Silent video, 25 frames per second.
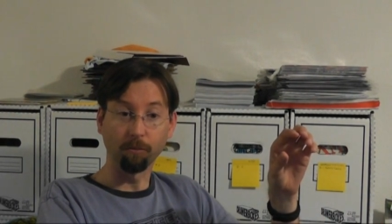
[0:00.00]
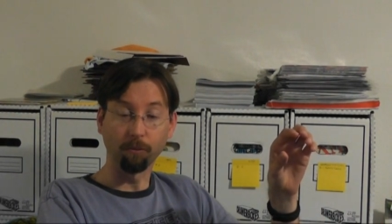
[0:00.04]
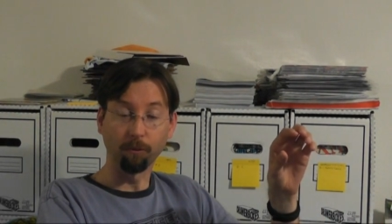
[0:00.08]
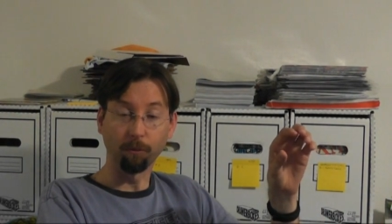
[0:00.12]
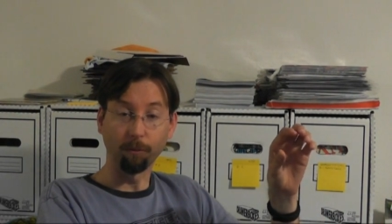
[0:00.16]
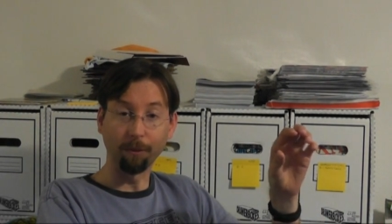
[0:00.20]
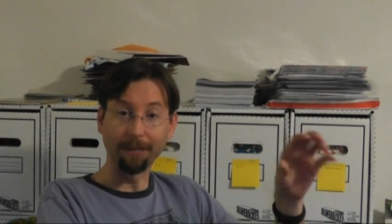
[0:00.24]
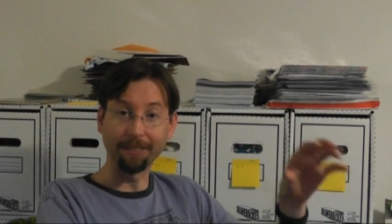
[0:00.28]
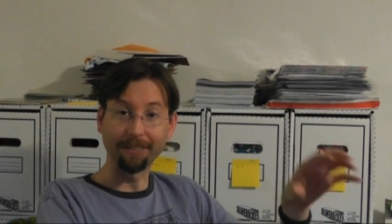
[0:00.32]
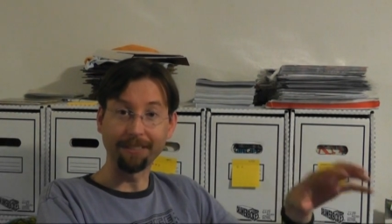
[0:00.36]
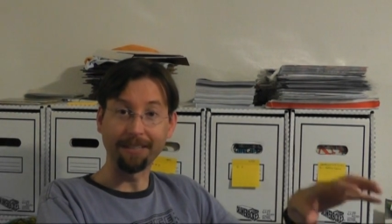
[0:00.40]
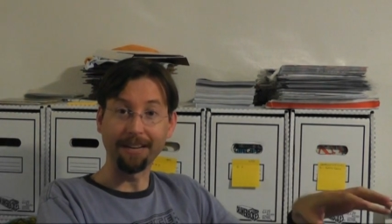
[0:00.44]

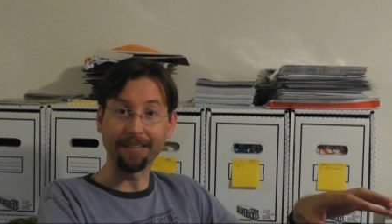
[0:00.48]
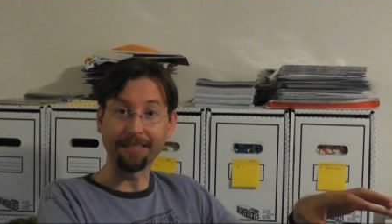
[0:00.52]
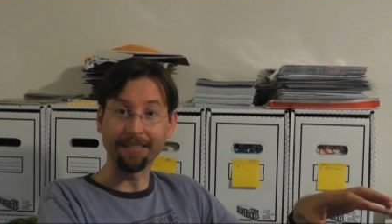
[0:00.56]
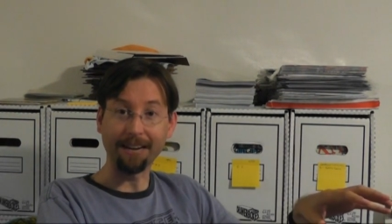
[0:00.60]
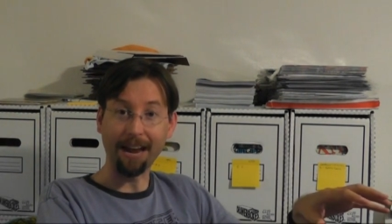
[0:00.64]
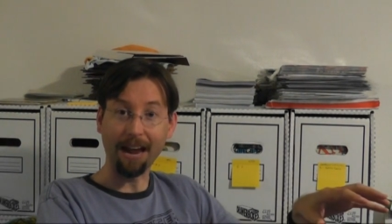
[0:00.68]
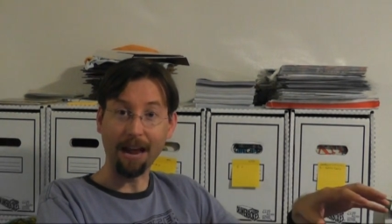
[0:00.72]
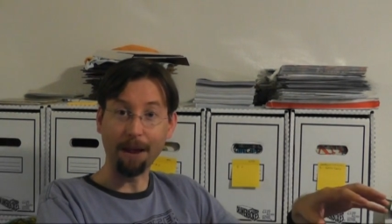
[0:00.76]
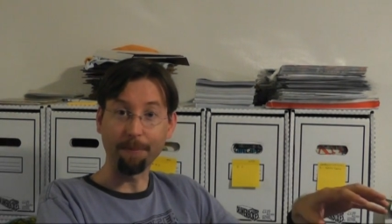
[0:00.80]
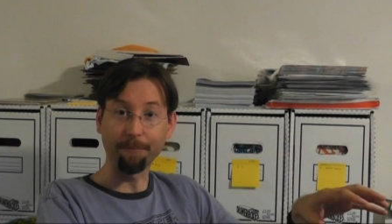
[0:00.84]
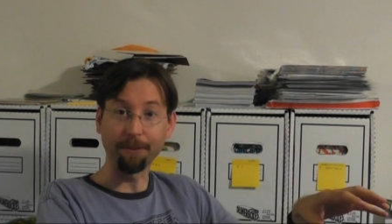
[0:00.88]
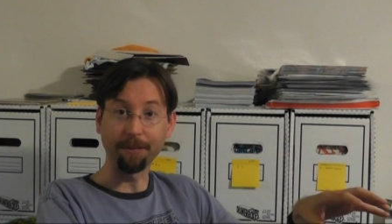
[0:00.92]
the reason that's
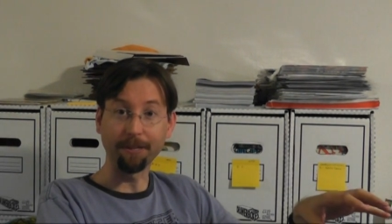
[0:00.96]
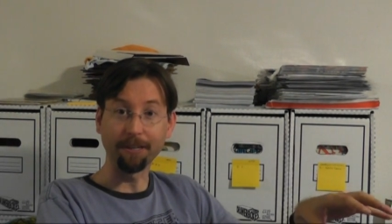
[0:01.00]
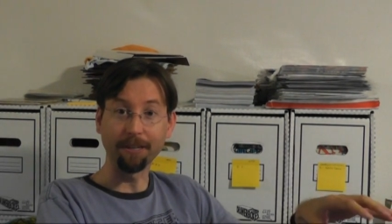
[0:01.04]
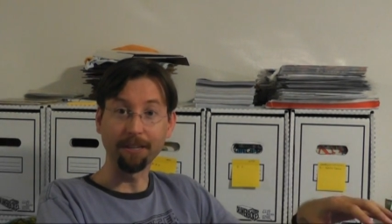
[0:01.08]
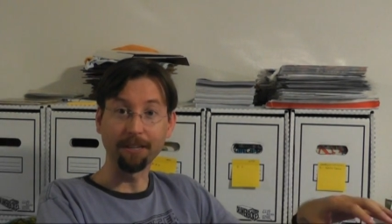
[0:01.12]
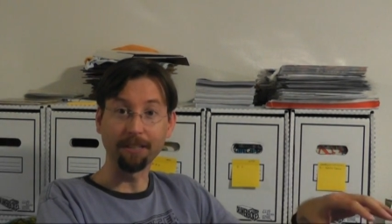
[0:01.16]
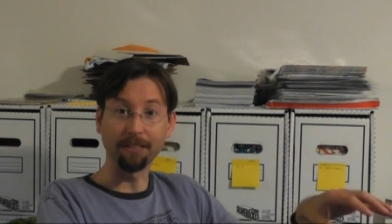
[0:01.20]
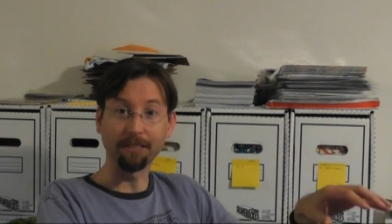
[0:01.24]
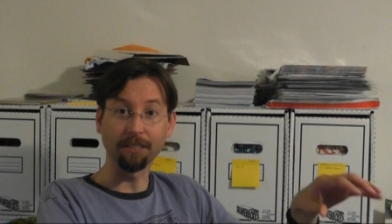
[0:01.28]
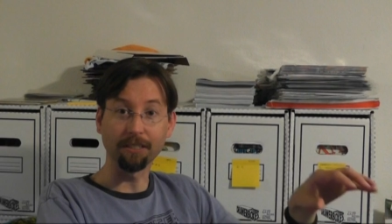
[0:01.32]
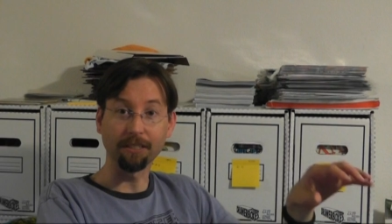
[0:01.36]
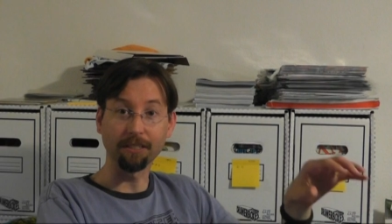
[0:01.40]
happened
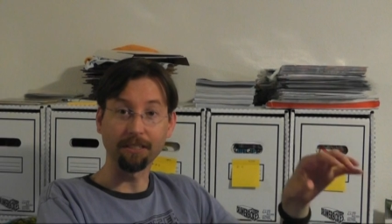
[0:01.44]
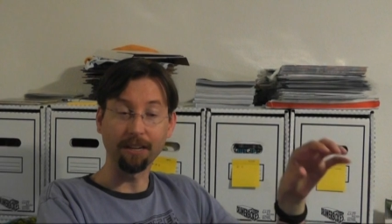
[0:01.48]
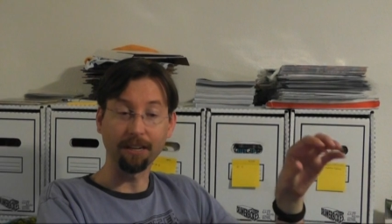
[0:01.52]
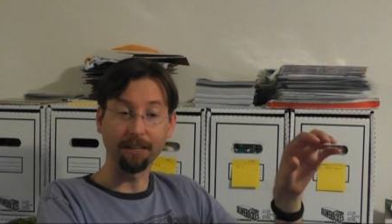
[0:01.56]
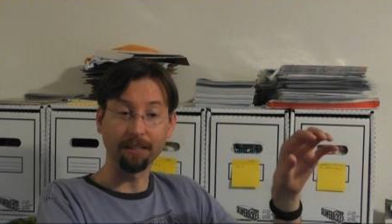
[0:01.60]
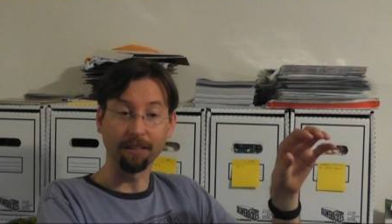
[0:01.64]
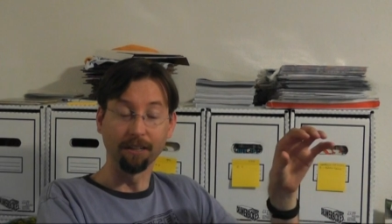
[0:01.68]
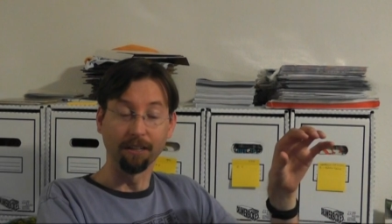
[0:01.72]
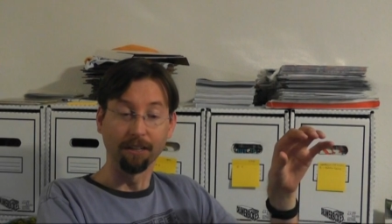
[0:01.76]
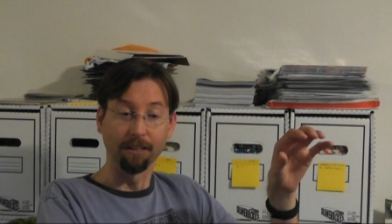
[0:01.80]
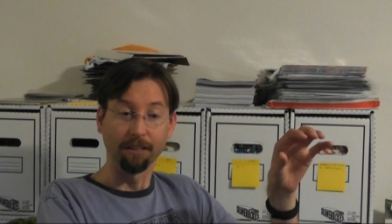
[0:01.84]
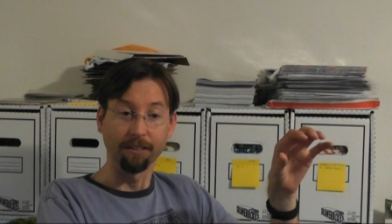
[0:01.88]
is, is
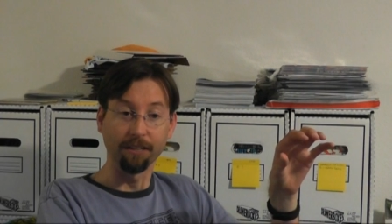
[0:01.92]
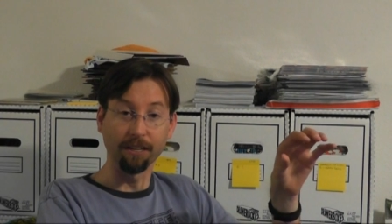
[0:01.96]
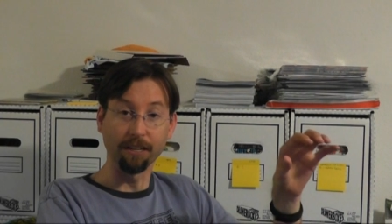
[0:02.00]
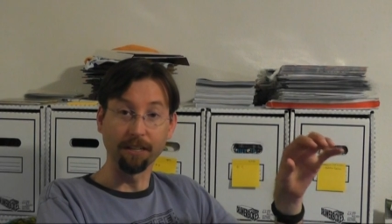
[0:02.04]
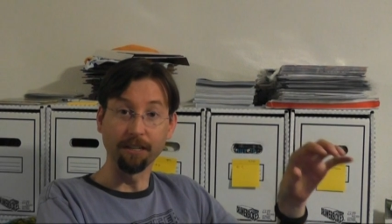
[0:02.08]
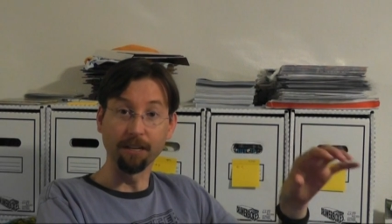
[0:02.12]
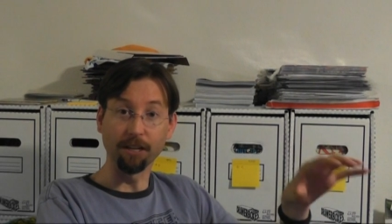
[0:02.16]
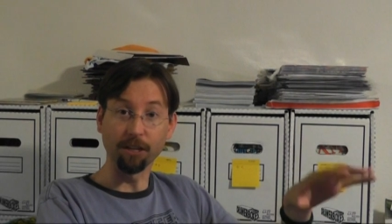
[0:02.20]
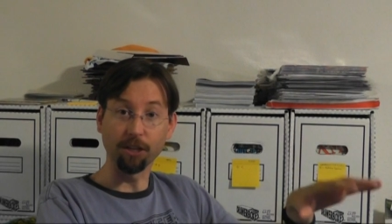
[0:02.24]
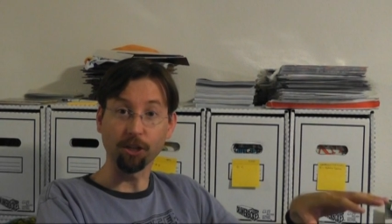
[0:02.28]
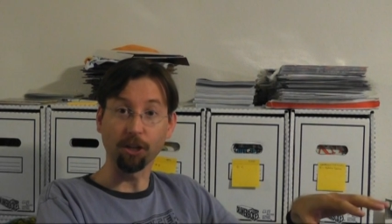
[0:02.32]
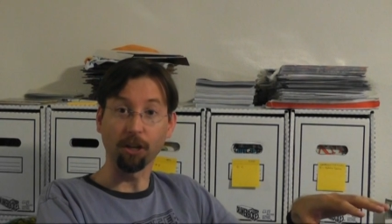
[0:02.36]
that the
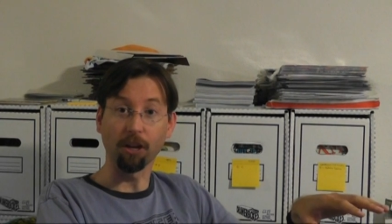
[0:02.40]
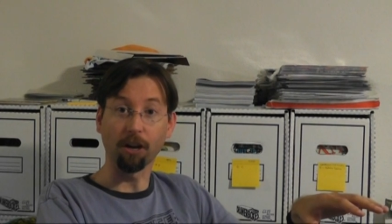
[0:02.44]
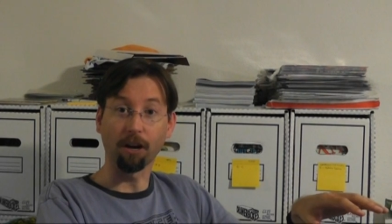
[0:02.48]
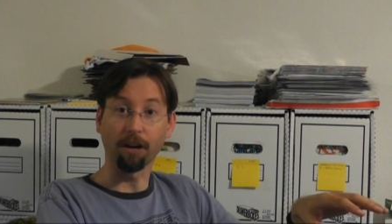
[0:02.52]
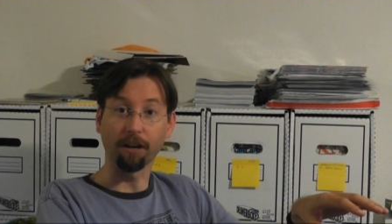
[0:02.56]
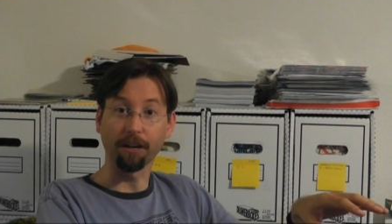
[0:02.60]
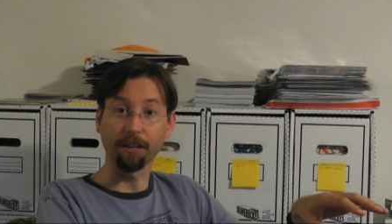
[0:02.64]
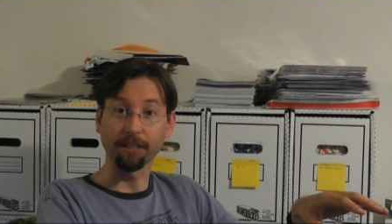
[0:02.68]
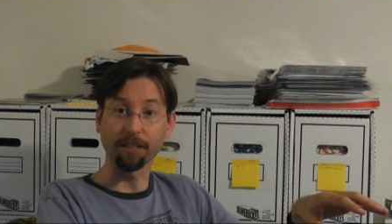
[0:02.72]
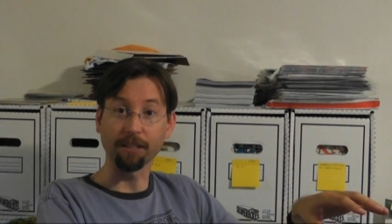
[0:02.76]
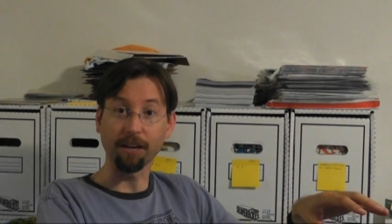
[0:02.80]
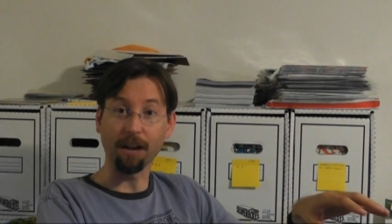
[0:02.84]
initial
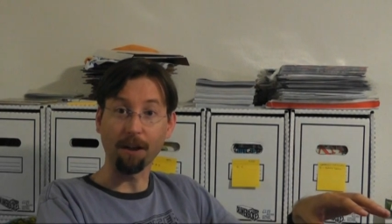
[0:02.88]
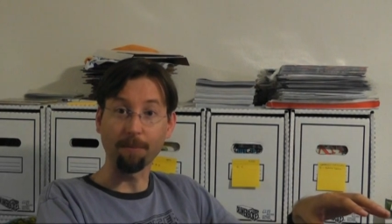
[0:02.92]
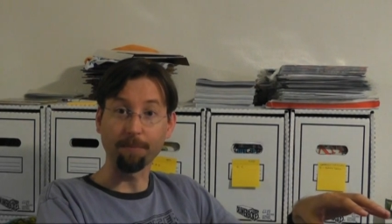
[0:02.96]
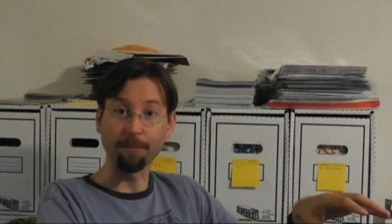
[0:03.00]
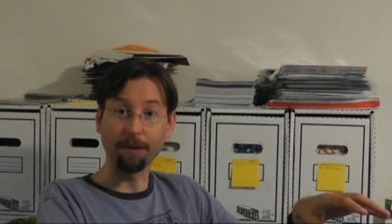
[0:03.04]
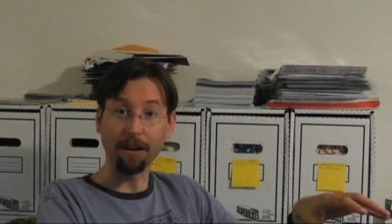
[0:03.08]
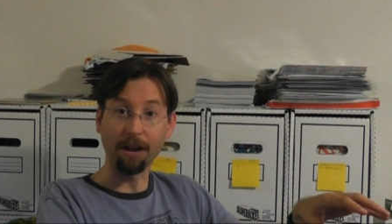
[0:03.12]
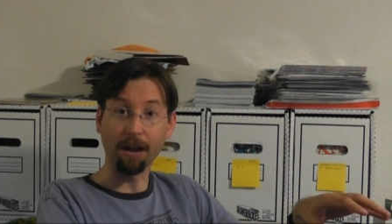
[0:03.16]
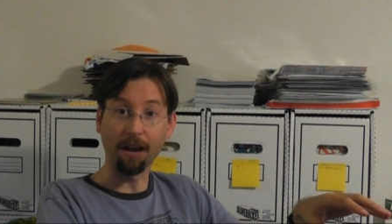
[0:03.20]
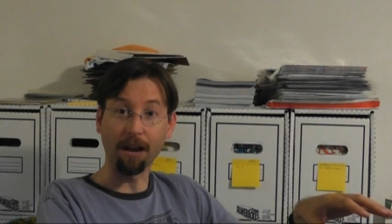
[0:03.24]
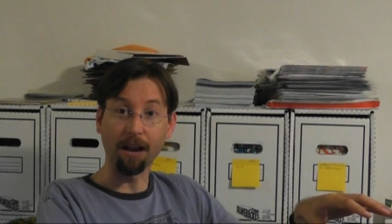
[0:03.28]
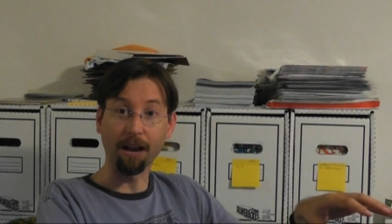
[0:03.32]
art has gotten
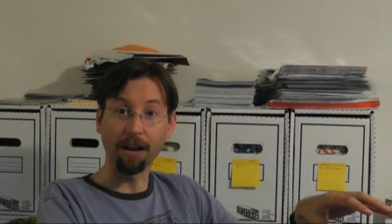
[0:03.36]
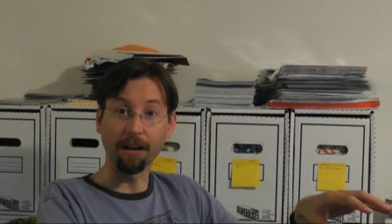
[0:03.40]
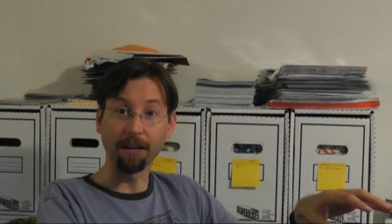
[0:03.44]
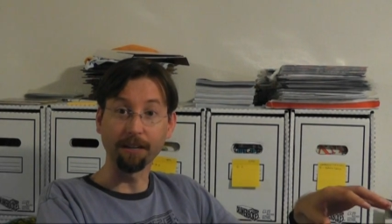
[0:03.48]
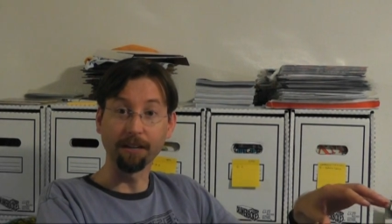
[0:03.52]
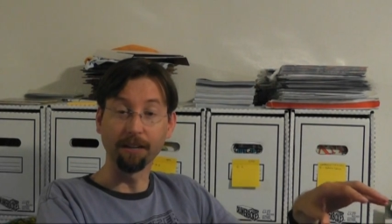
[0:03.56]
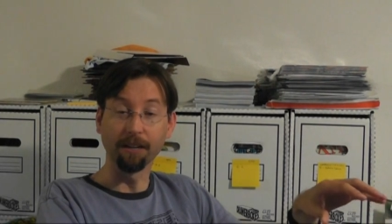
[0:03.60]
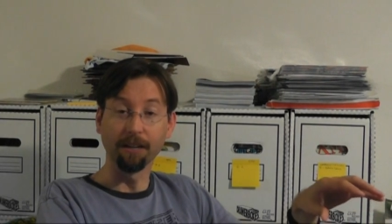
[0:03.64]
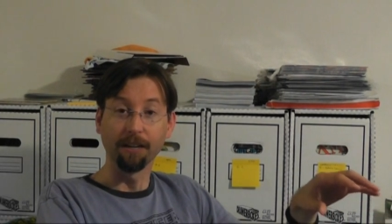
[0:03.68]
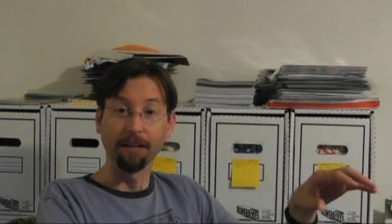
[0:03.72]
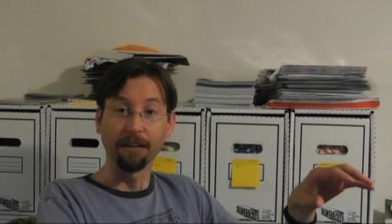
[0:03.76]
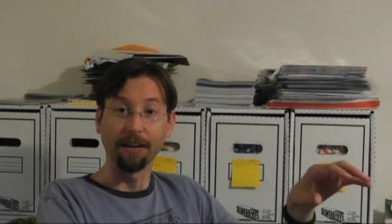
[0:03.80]

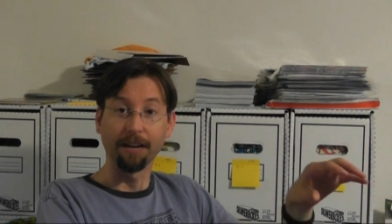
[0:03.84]
behind.